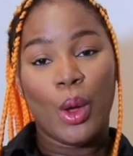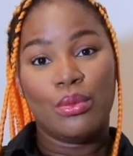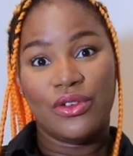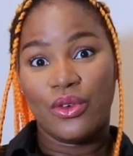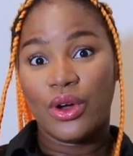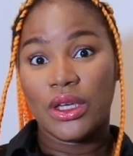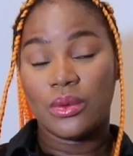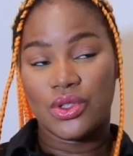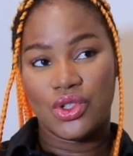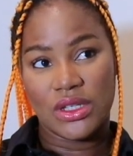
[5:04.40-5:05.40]
before it
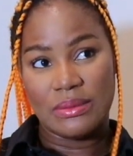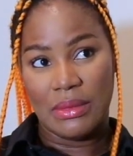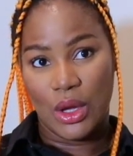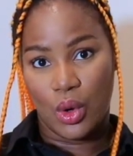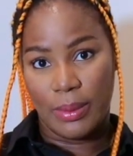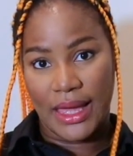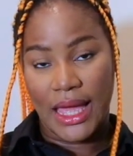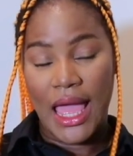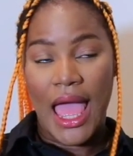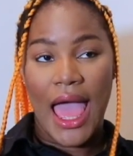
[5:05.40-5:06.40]
was just makeup,
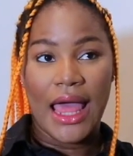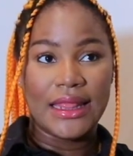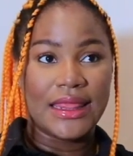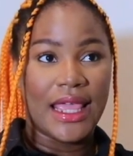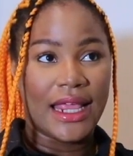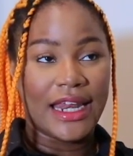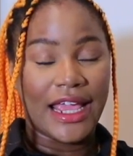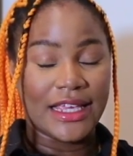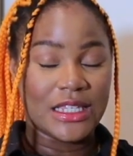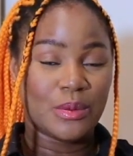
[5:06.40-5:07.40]
and then
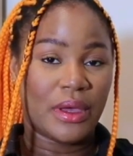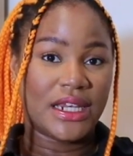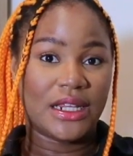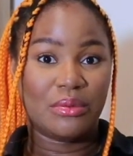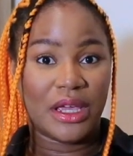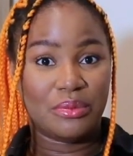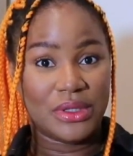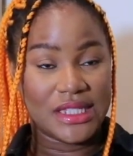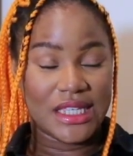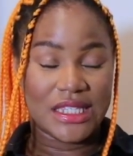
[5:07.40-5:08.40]
I expanded my
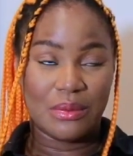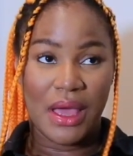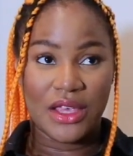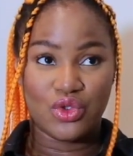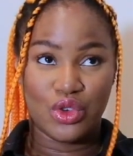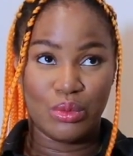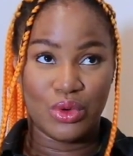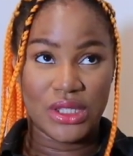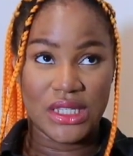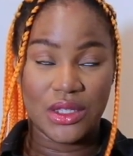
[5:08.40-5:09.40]
business the past three
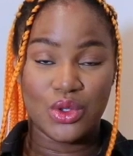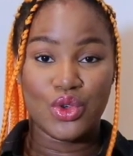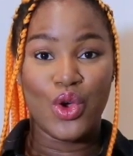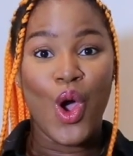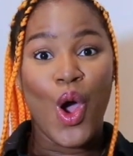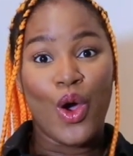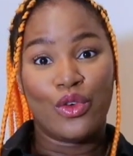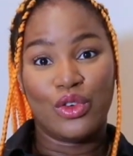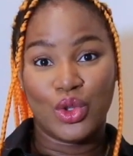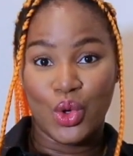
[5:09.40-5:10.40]
months into
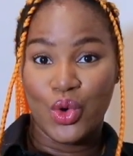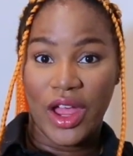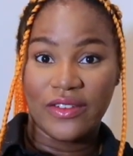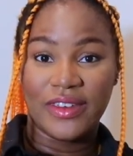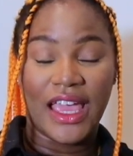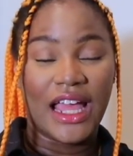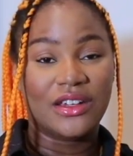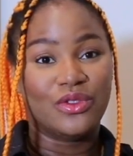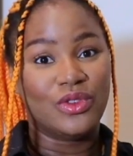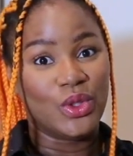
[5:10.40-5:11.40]
photography
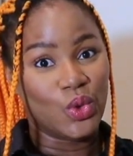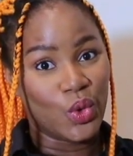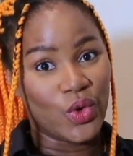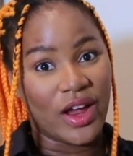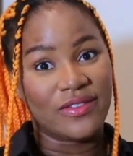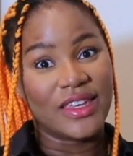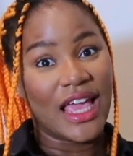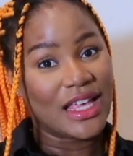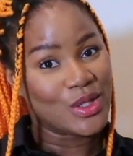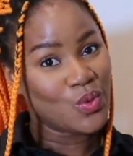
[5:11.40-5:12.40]
and videography
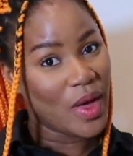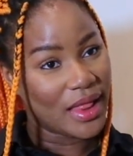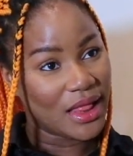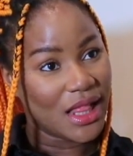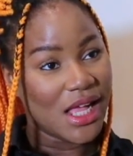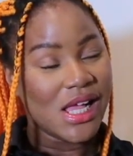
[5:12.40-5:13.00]
as well.